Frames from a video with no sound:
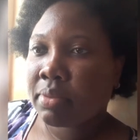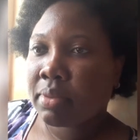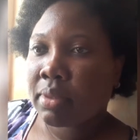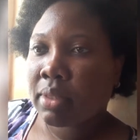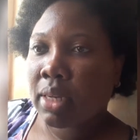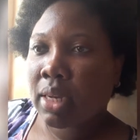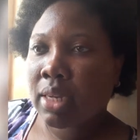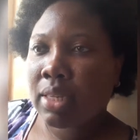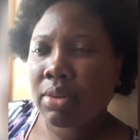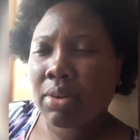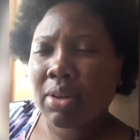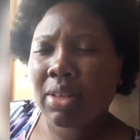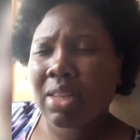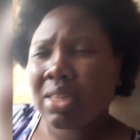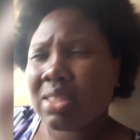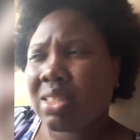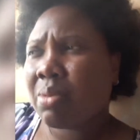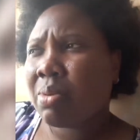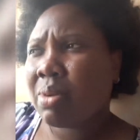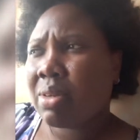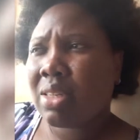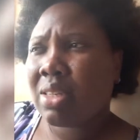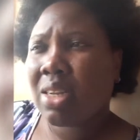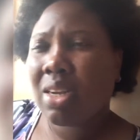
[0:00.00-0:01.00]
Well, as a
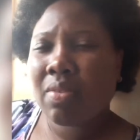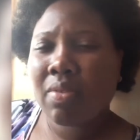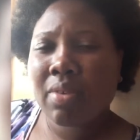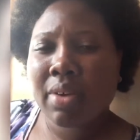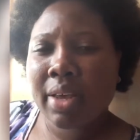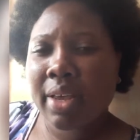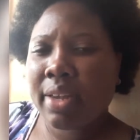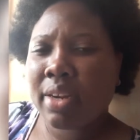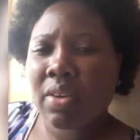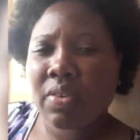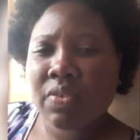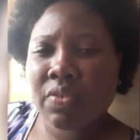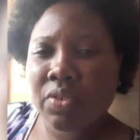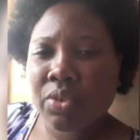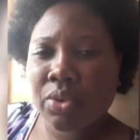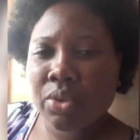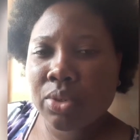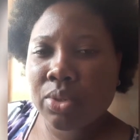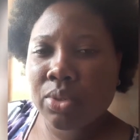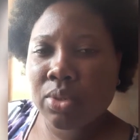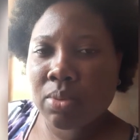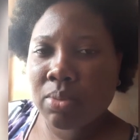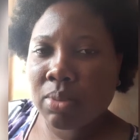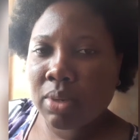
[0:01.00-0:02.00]
matter of fact, any
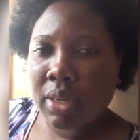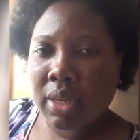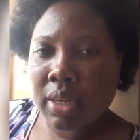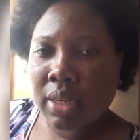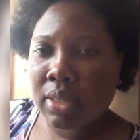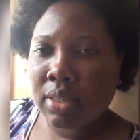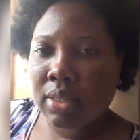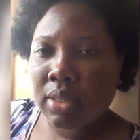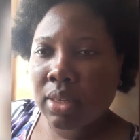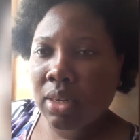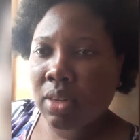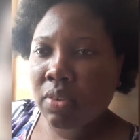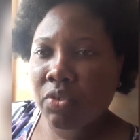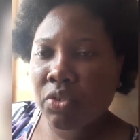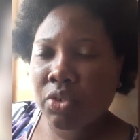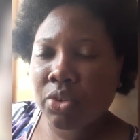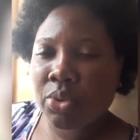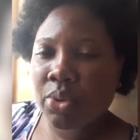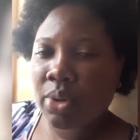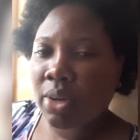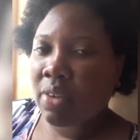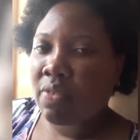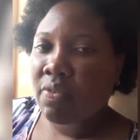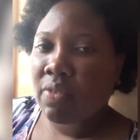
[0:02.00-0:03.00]
fruit to me get, any fruit
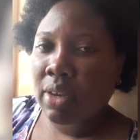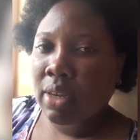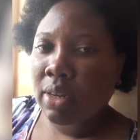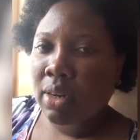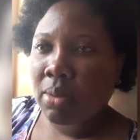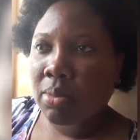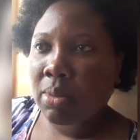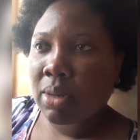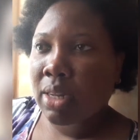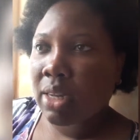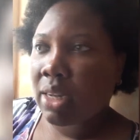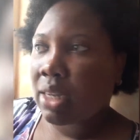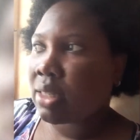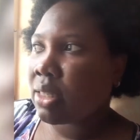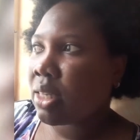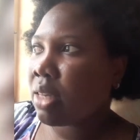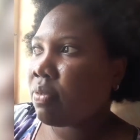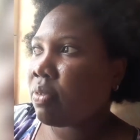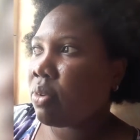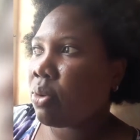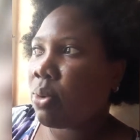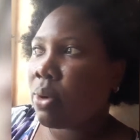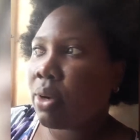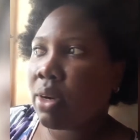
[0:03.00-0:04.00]
to available because
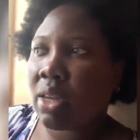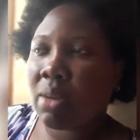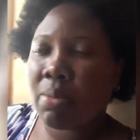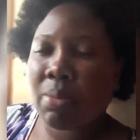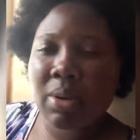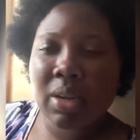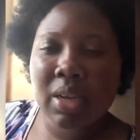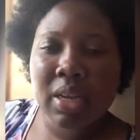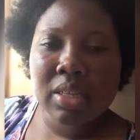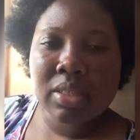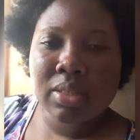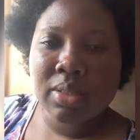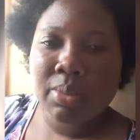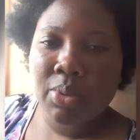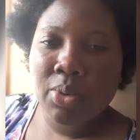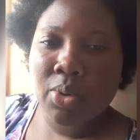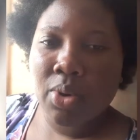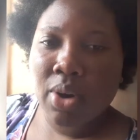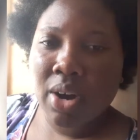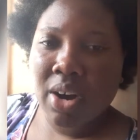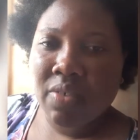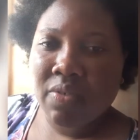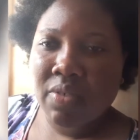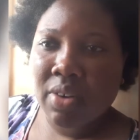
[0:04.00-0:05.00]
even when they get some
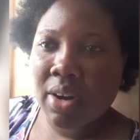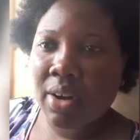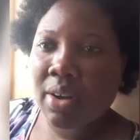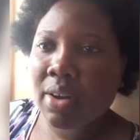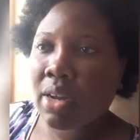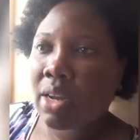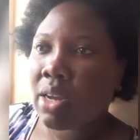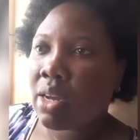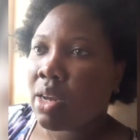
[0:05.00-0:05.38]
guava,